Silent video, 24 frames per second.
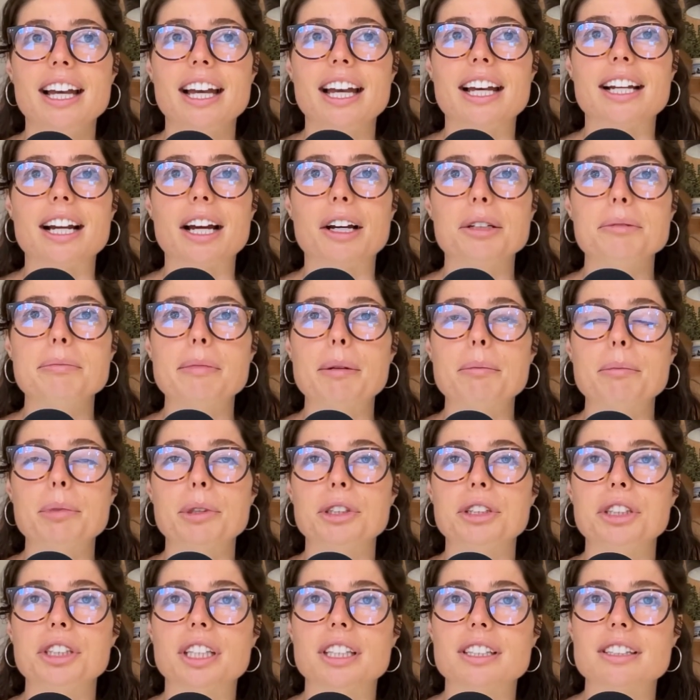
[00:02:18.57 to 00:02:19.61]
And I remember
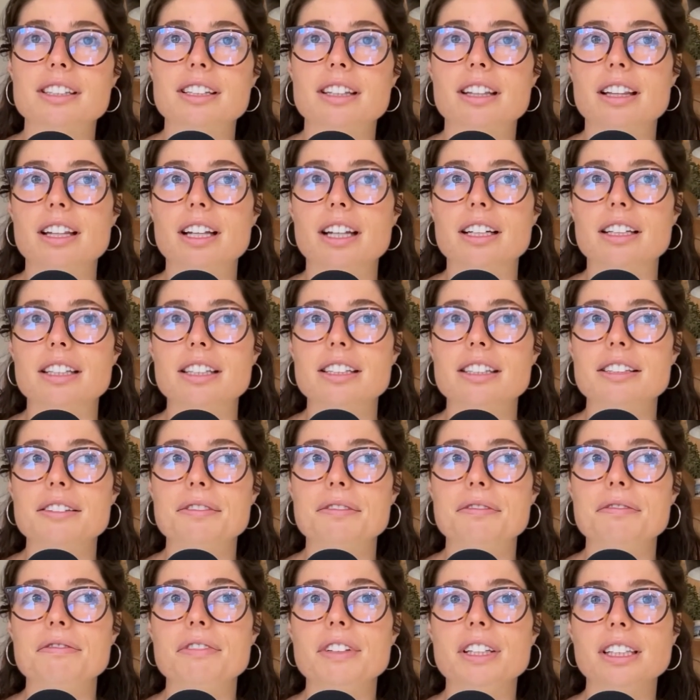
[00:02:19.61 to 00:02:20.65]
just this
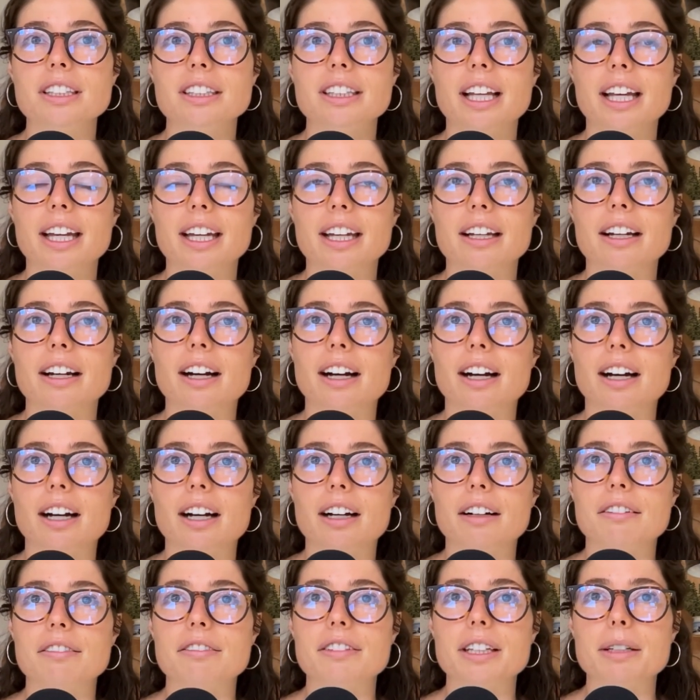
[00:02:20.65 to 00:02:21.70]
feeling
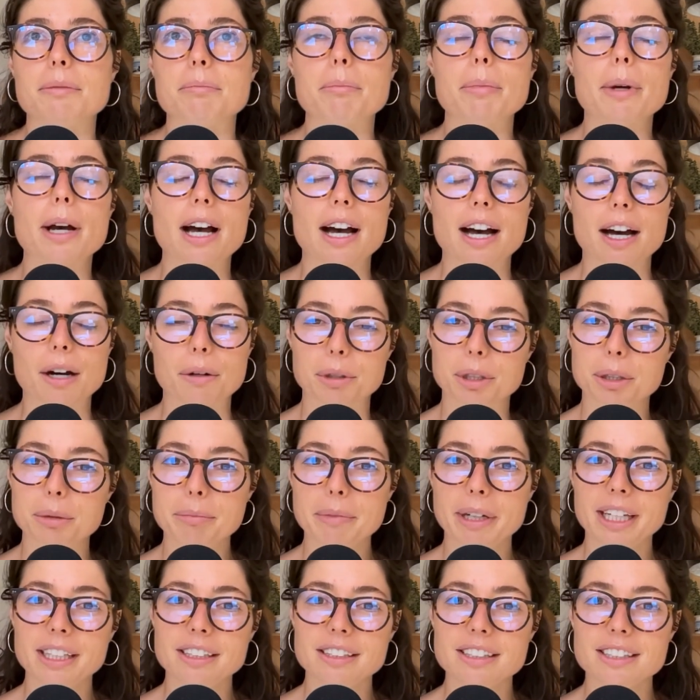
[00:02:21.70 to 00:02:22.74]
of
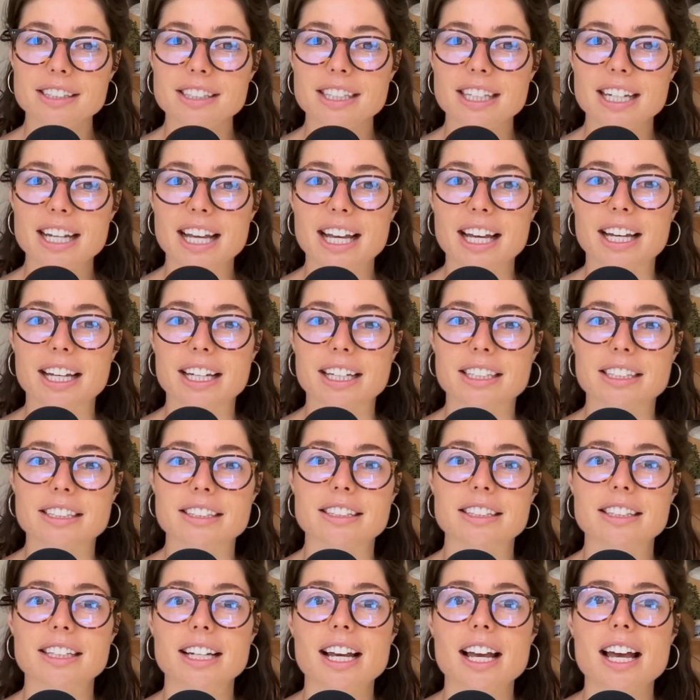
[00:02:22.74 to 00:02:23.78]
empowerment
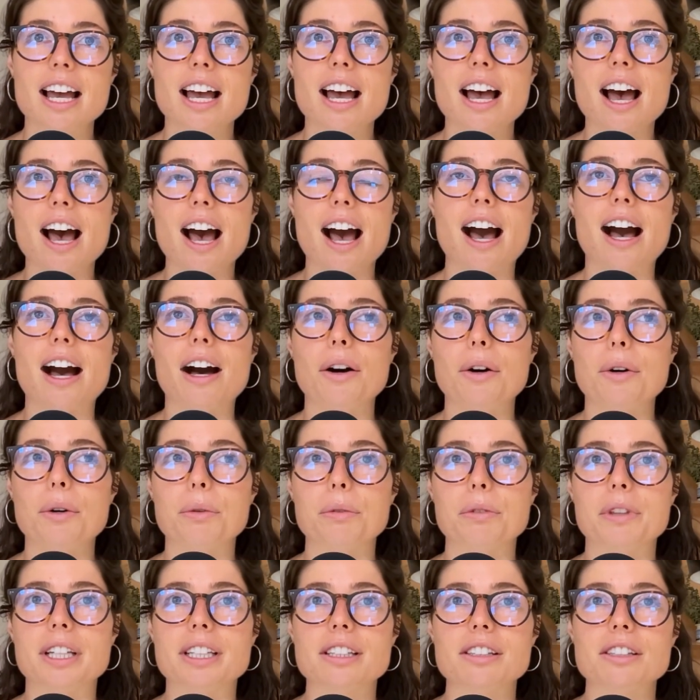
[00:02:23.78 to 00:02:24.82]
and
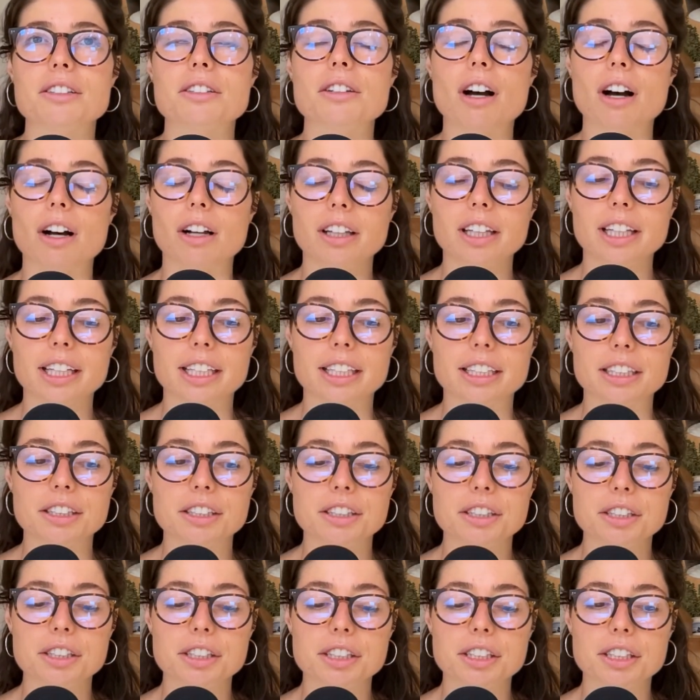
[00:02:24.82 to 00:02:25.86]
how this
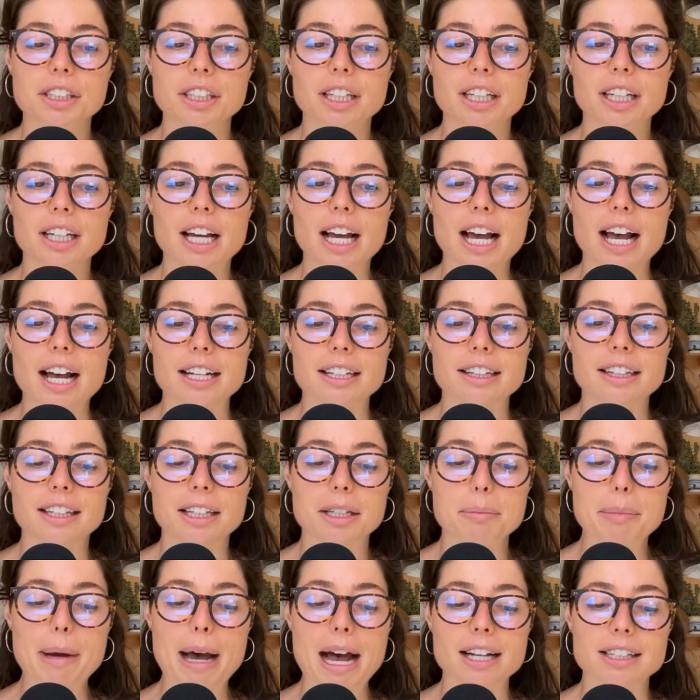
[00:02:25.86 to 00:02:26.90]
knowledge had the
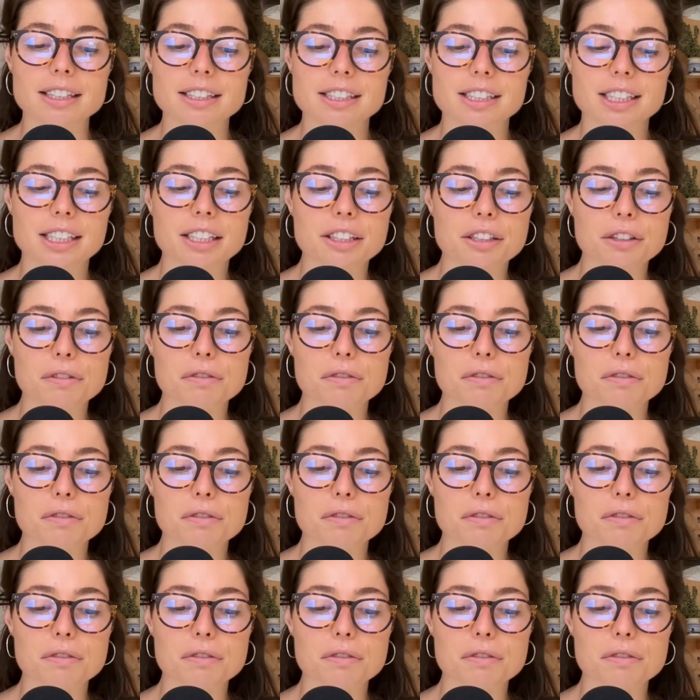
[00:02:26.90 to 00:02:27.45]
capacity to